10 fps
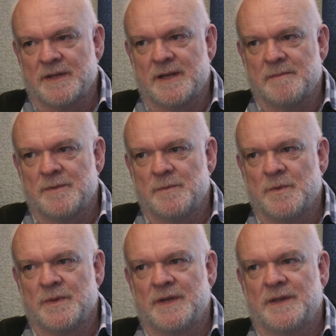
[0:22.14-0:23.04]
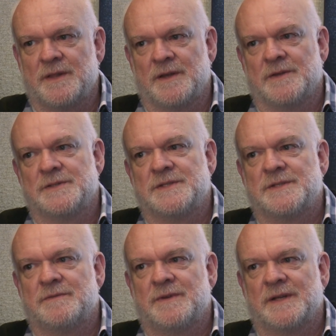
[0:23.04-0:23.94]
come through more than anything else is
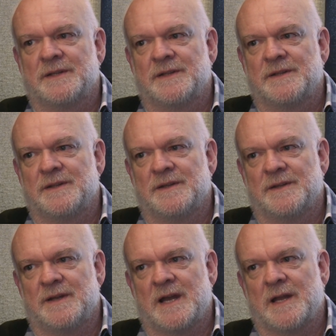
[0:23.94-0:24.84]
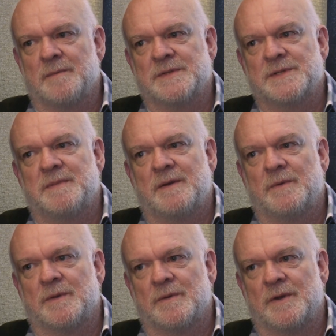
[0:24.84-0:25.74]
the fact that the arguments about
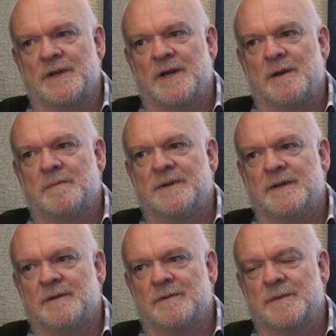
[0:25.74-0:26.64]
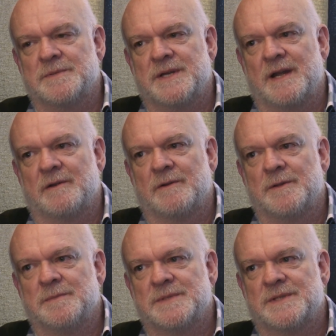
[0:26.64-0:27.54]
whether or not hybrid encryption
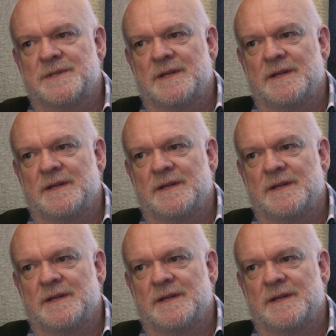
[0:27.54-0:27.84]
algorithms,